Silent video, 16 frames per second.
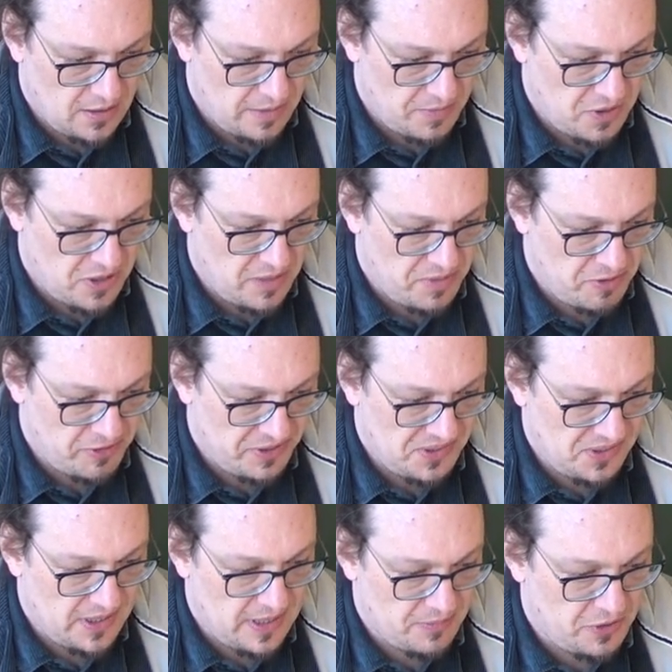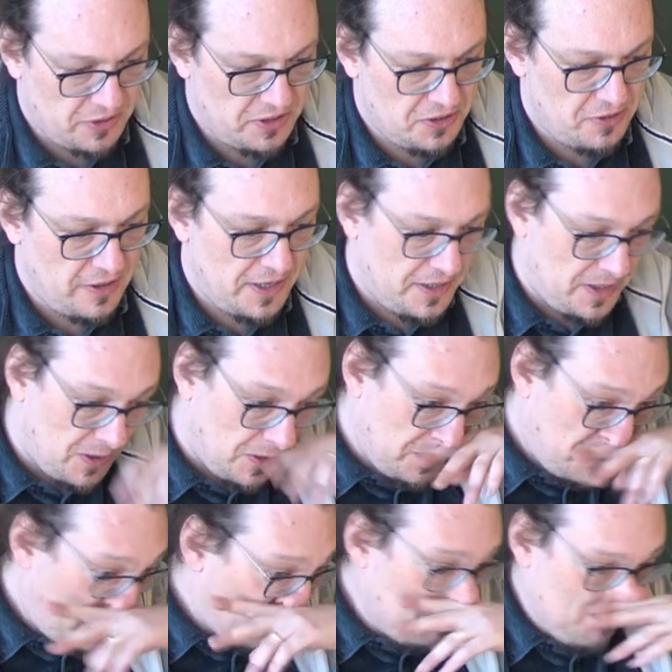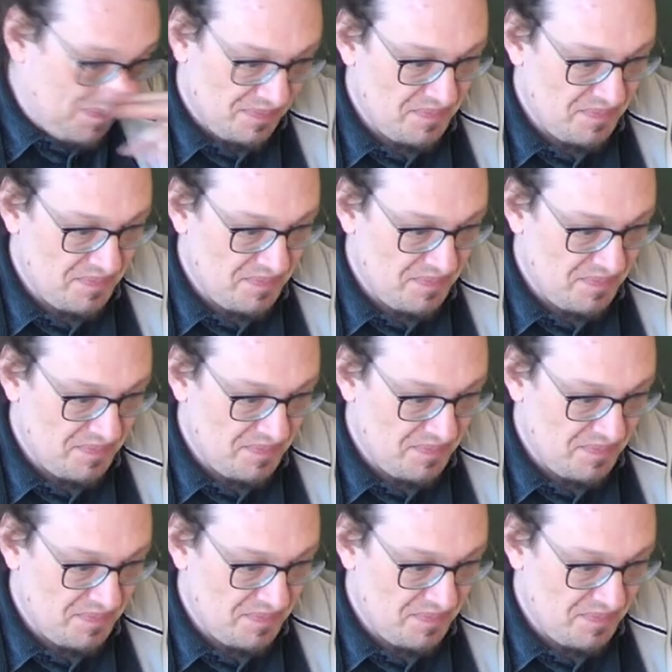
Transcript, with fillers: I'm gonna be risky I'm gonna try the old one